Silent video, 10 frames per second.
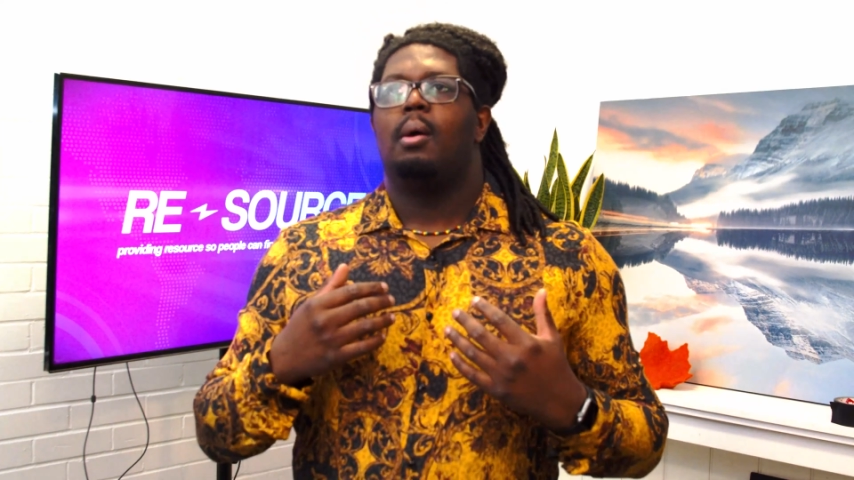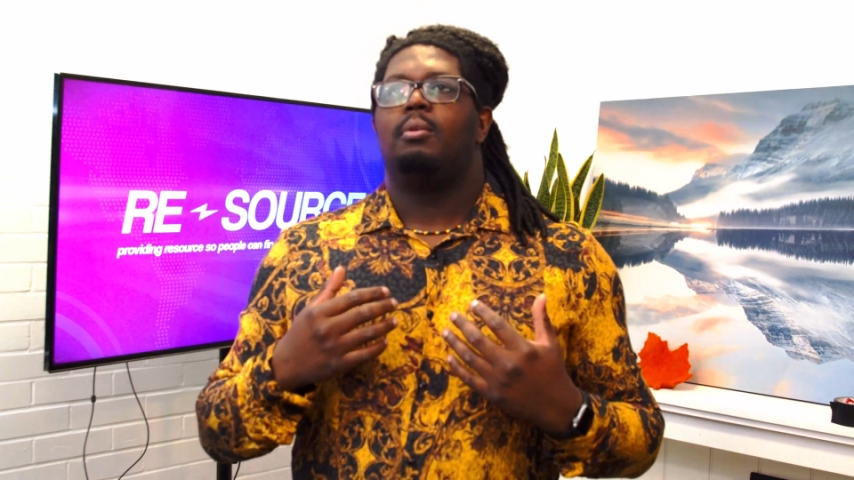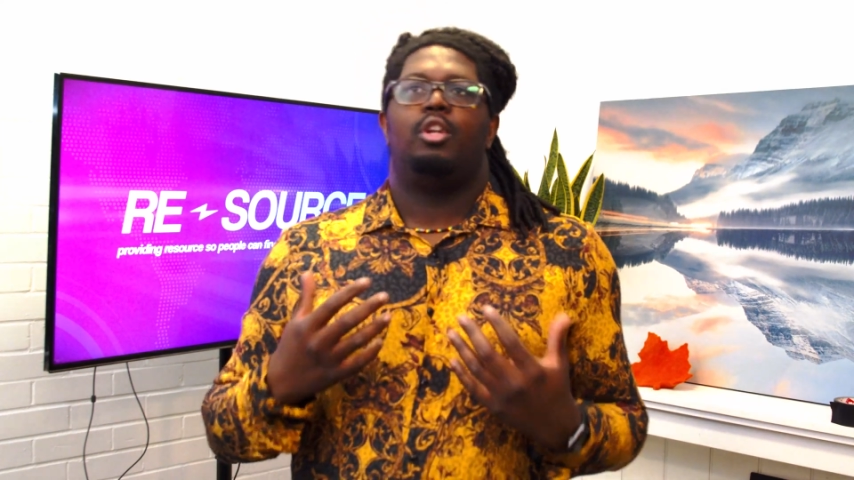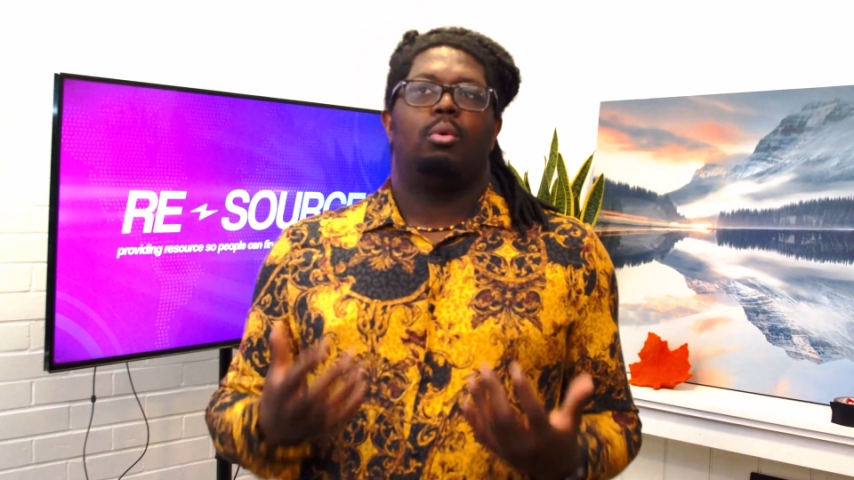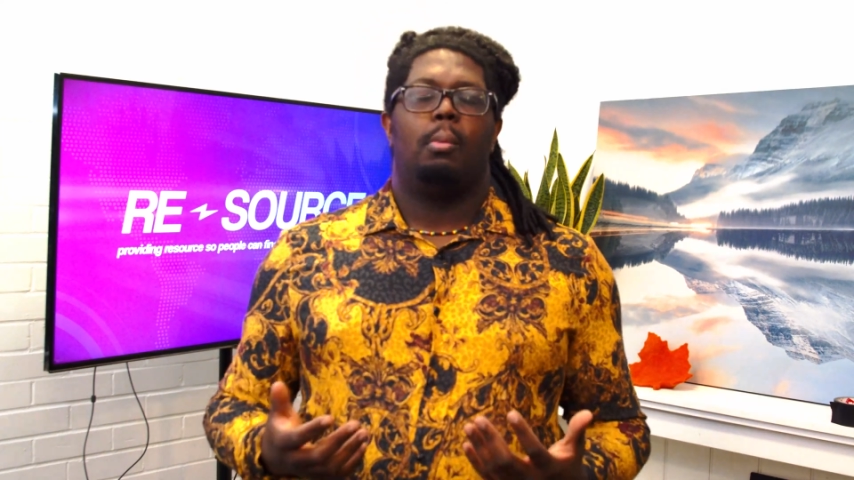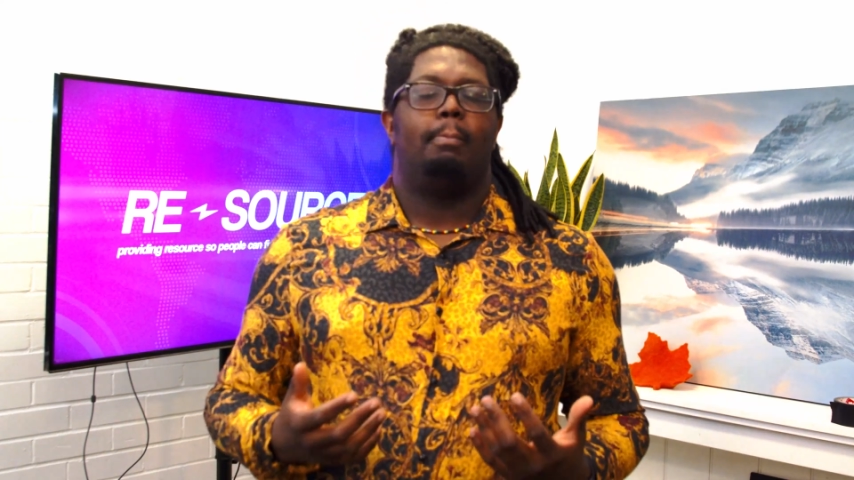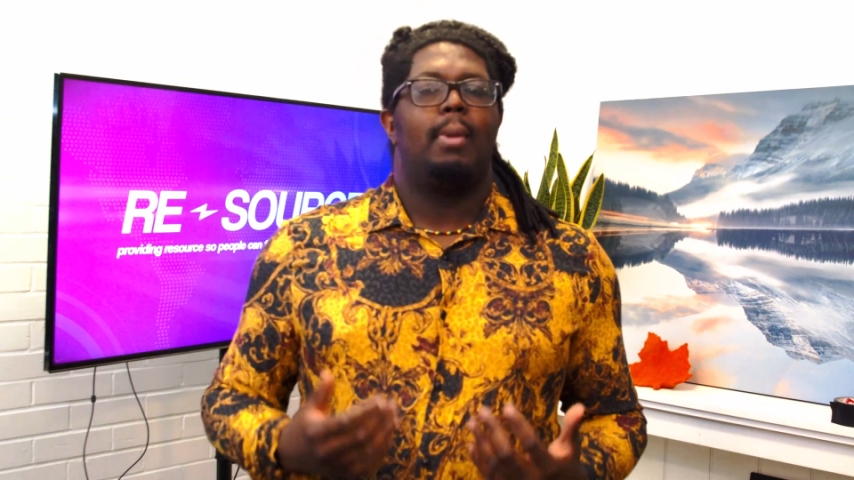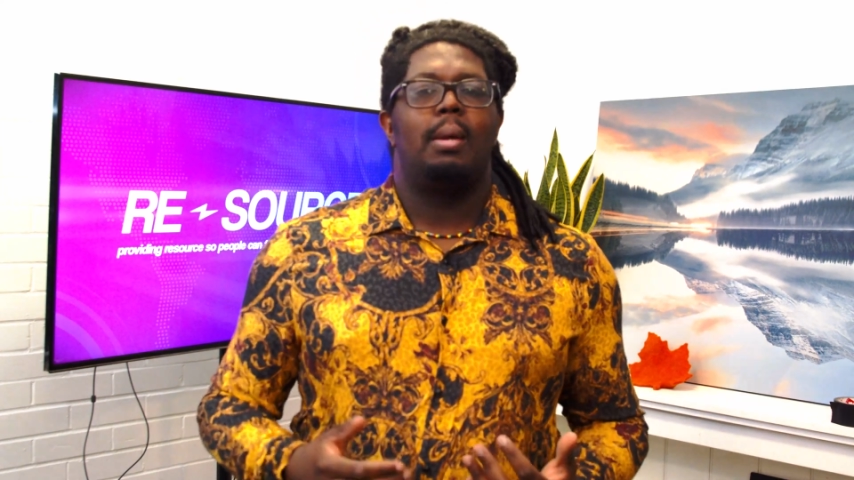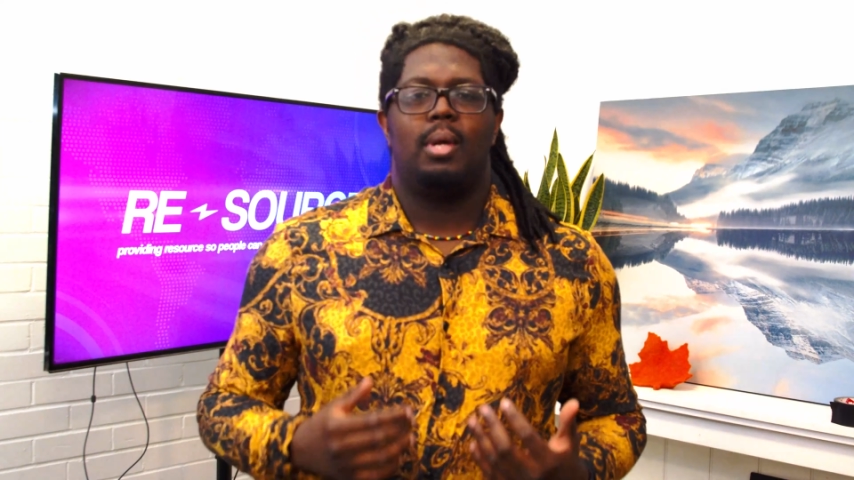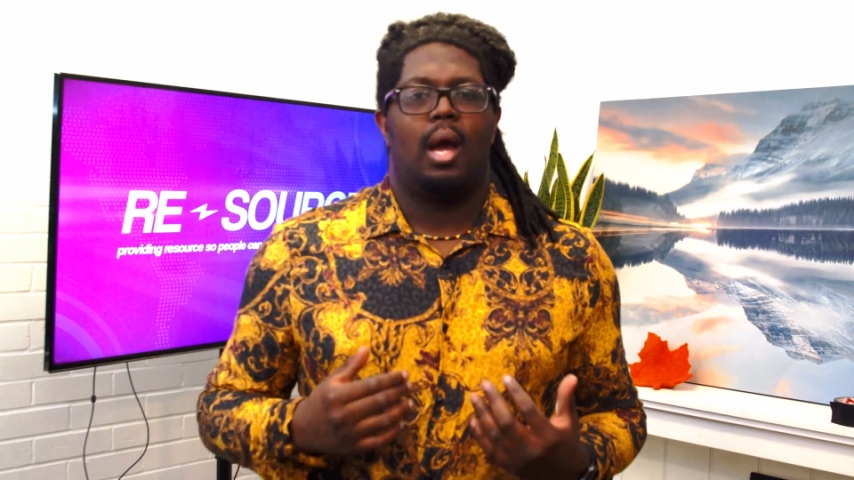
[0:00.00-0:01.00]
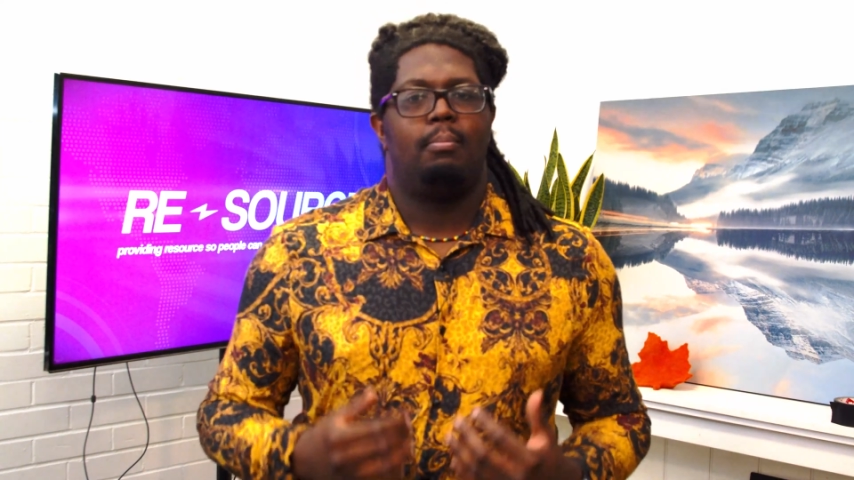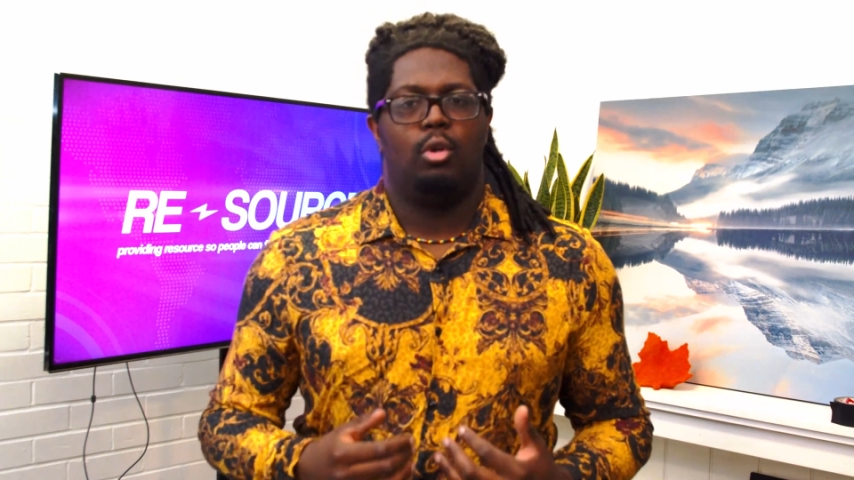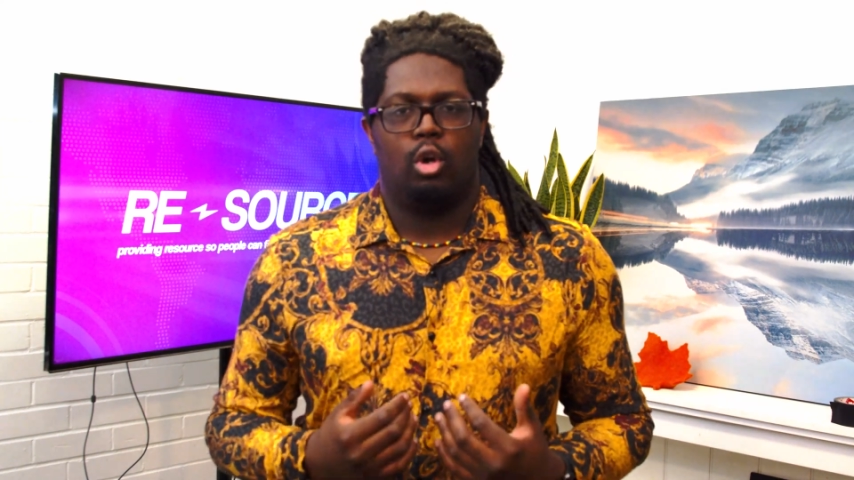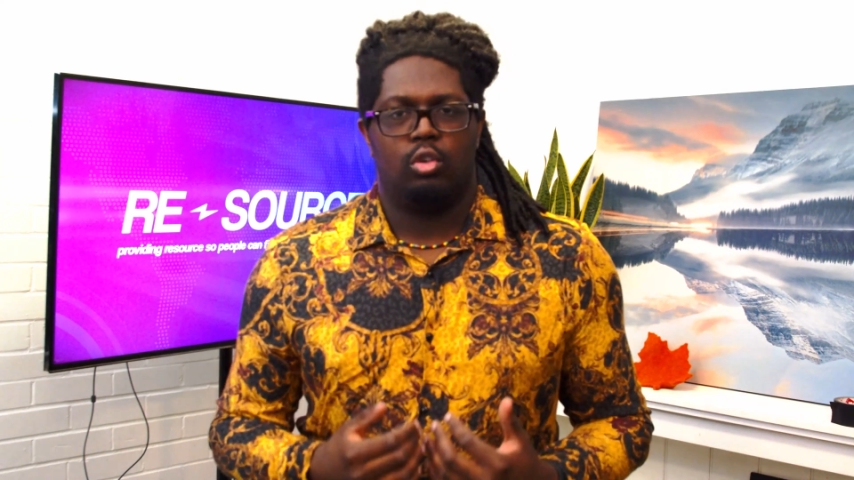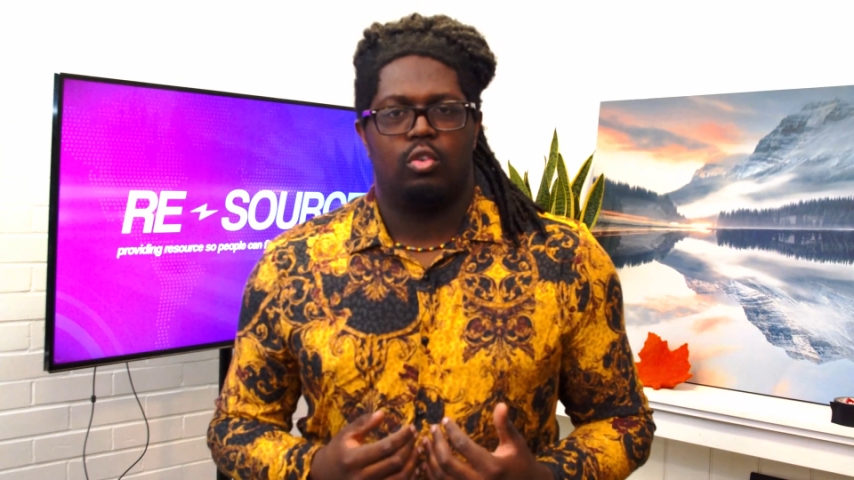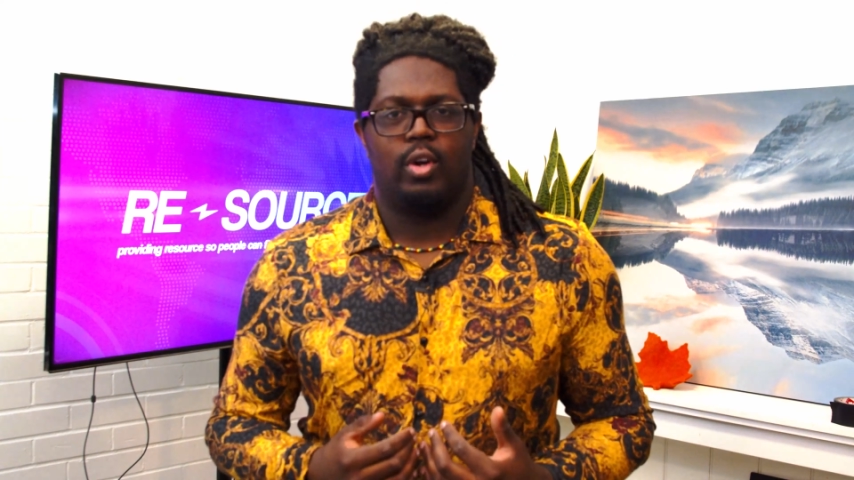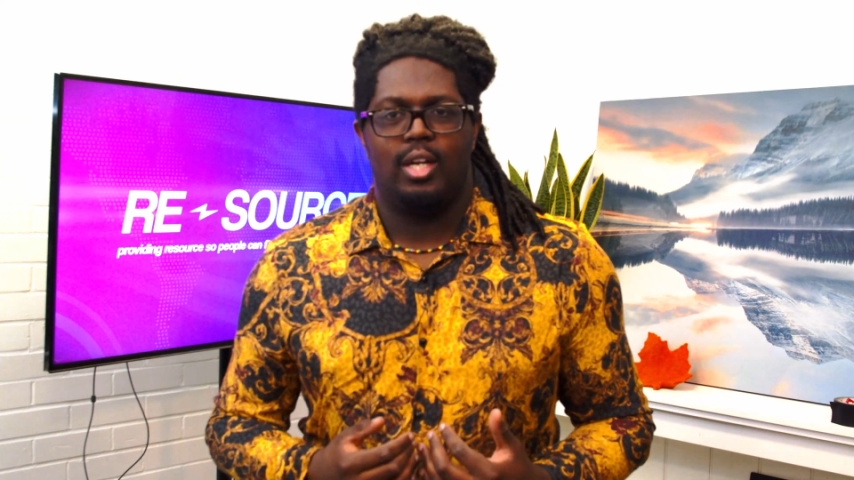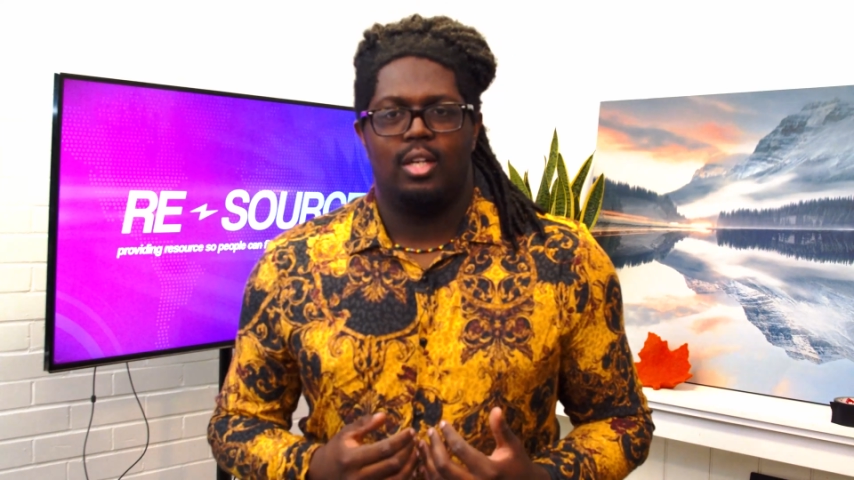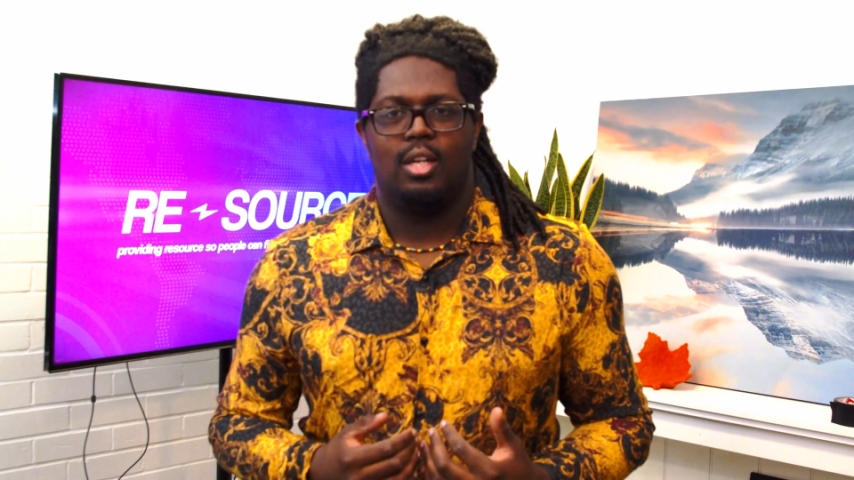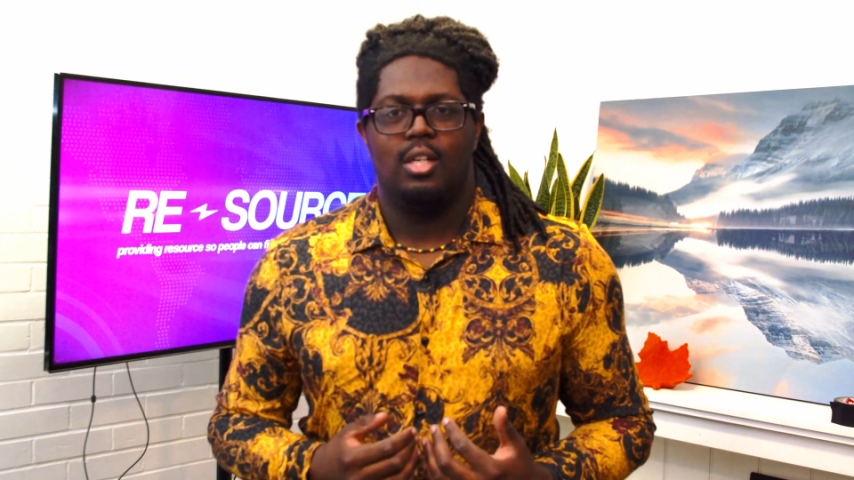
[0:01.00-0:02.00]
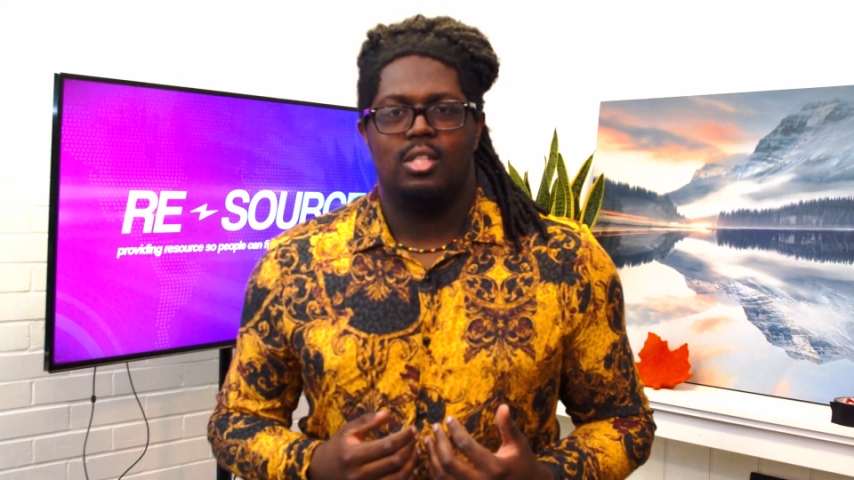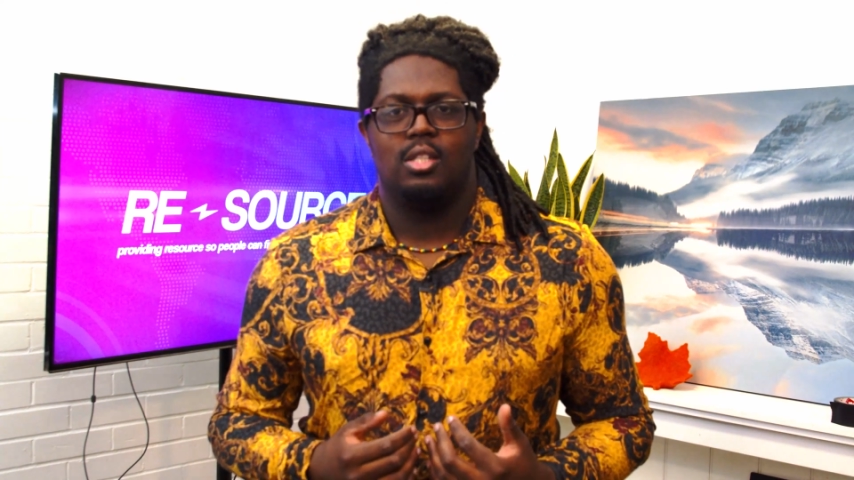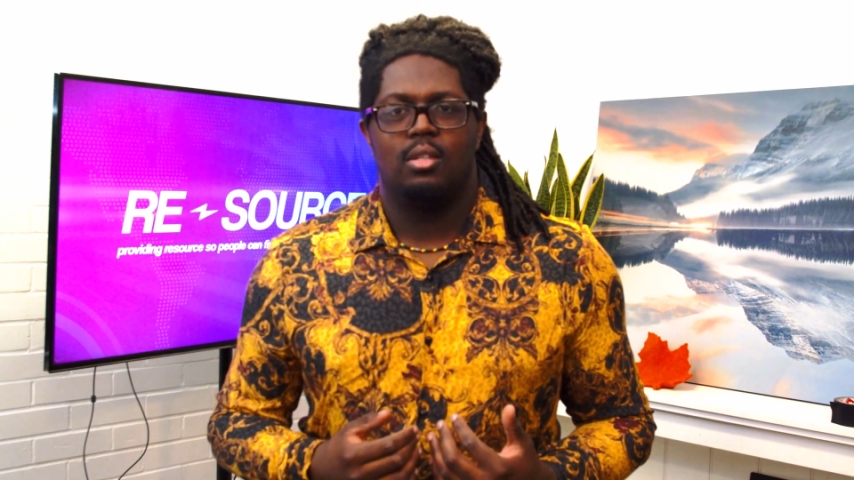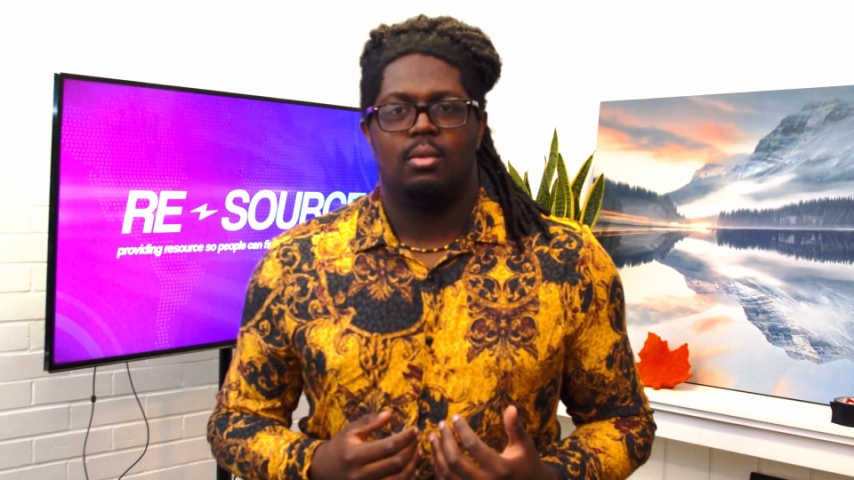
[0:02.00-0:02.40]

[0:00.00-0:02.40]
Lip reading: you know what, maybe I'm not great at this.